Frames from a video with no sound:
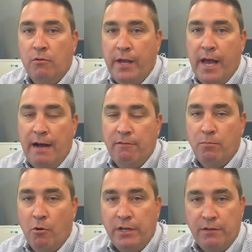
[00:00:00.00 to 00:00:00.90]
We have a
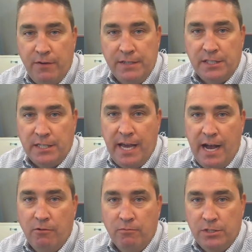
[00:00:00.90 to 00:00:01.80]
Boeing defense
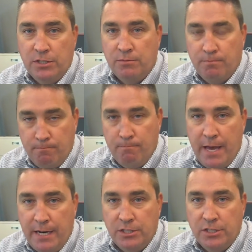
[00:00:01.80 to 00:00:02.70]
account, which is
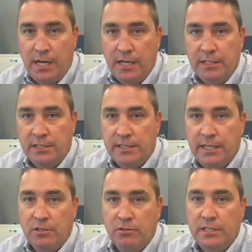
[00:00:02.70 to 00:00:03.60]
managed in
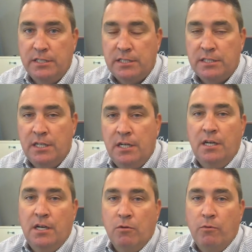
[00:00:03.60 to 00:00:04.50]
St. Louis.
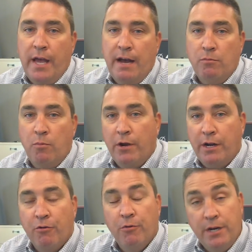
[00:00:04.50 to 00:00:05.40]
We have a Boeing
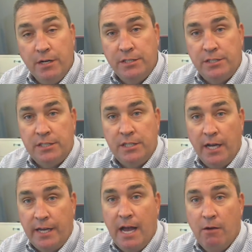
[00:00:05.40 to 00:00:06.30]
careers
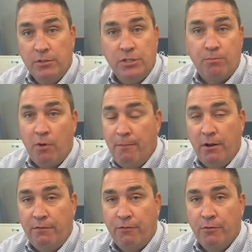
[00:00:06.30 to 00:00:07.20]
account, which is
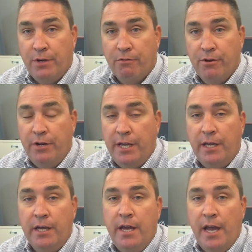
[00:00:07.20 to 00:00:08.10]
primarily for recruiting.
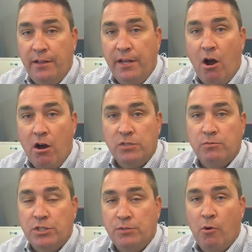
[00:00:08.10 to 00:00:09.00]
And then ours,
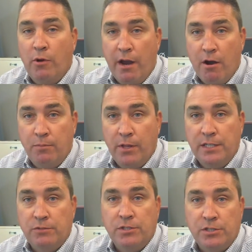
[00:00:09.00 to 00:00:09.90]
which is Boeing
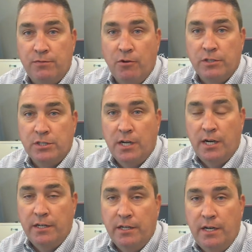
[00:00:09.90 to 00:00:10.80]
airplanes, which is focused
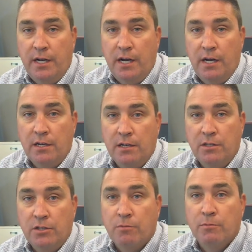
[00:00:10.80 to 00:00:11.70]
on
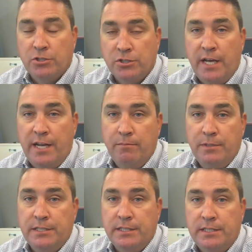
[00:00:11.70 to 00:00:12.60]
the commercial side of the
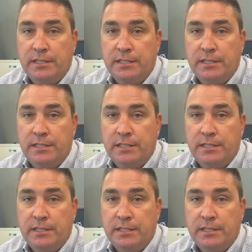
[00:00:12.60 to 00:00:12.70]
business.